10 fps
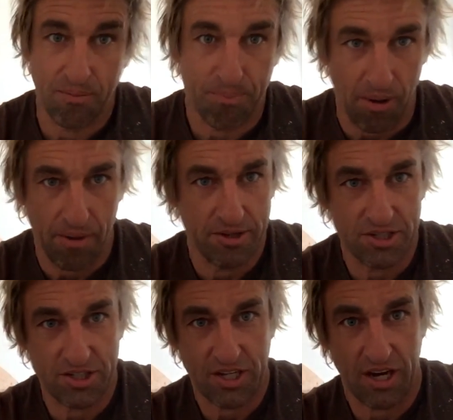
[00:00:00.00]
Obama
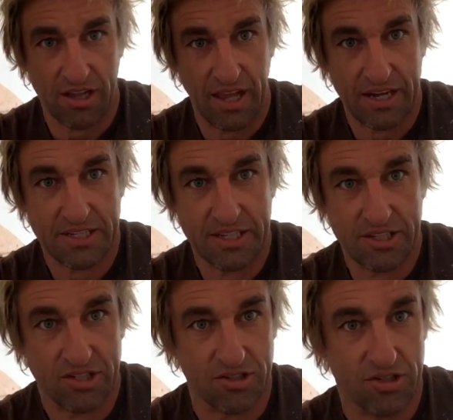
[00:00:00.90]
just got
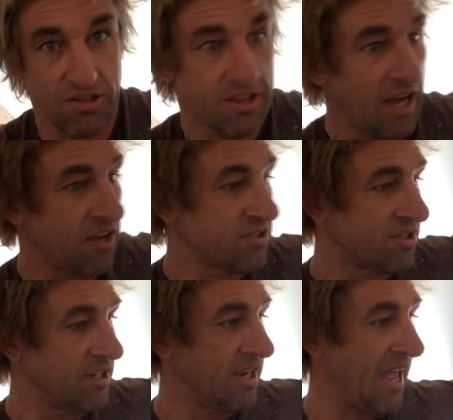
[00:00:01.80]
elected, so
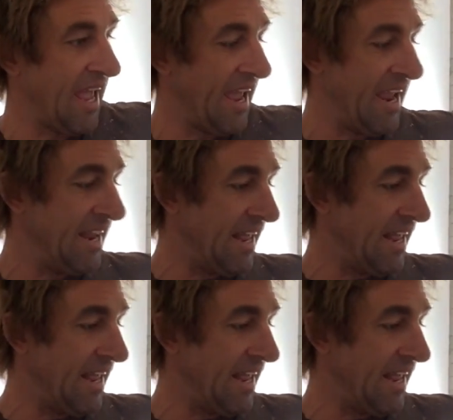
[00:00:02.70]
2008,